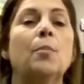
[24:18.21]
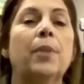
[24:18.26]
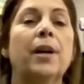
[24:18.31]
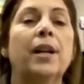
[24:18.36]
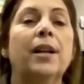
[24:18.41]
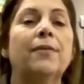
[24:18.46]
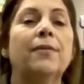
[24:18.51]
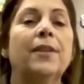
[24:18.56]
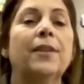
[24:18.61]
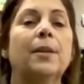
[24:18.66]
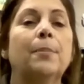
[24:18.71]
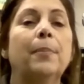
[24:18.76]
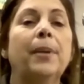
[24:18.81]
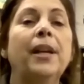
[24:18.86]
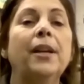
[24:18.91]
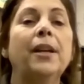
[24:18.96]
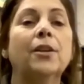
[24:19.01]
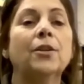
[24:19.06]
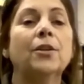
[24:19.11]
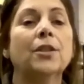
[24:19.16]
But if it
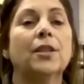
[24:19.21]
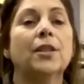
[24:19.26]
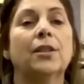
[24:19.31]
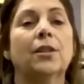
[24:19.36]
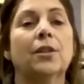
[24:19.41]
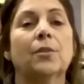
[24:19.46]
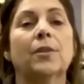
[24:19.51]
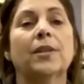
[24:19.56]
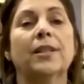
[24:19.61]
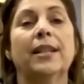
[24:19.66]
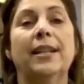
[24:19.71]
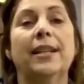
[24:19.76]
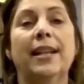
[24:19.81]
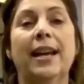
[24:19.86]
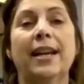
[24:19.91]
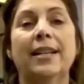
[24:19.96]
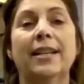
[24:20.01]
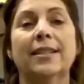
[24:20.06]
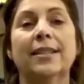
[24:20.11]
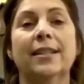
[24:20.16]
appears that there was a
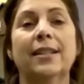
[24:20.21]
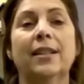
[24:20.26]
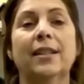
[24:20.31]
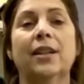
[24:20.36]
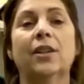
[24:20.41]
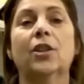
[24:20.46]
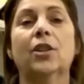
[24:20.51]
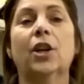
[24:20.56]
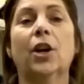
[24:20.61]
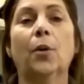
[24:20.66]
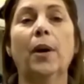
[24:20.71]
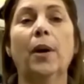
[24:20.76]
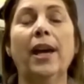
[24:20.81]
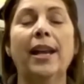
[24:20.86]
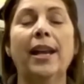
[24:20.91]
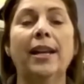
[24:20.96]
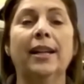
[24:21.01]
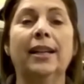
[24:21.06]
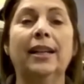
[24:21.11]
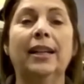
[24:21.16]
nest in there, go
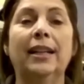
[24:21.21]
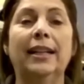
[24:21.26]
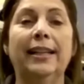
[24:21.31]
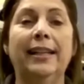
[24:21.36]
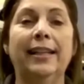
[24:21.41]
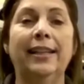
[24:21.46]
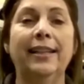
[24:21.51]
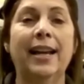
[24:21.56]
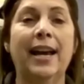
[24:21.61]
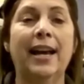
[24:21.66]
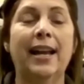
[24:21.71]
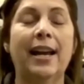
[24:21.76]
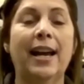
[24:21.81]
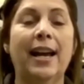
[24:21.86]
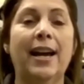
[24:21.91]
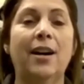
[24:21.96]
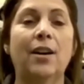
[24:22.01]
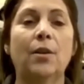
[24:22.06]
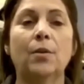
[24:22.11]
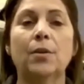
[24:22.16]
ahead and clean that
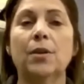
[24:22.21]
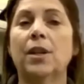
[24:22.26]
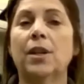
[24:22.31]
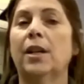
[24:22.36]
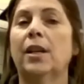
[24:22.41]
out